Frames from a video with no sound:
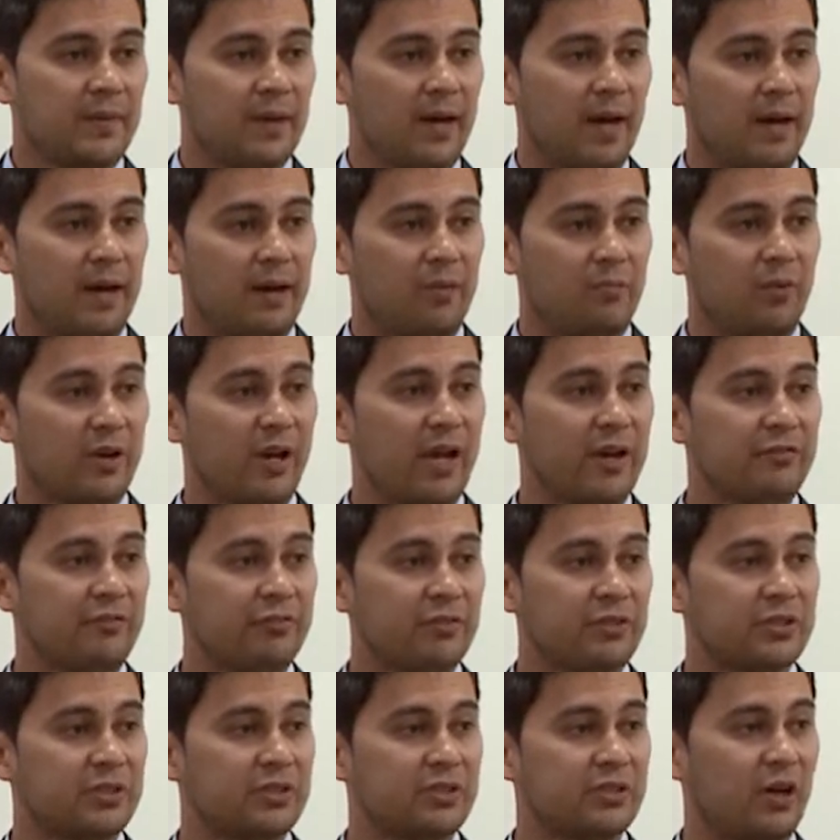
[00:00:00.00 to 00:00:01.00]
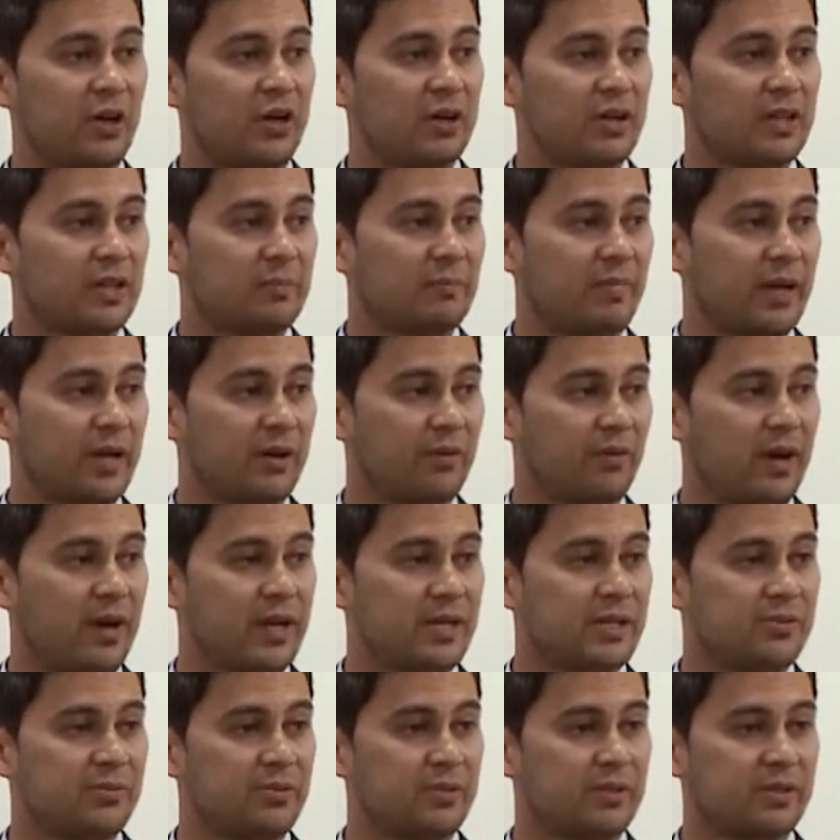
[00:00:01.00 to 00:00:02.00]
When I first started in my
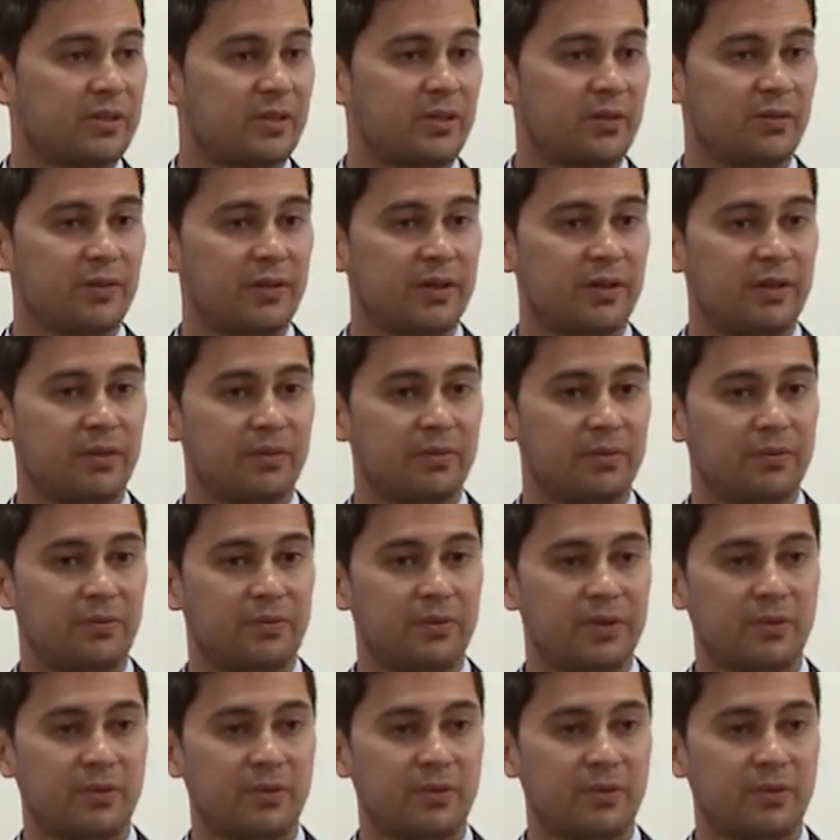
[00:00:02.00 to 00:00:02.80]
graduate career,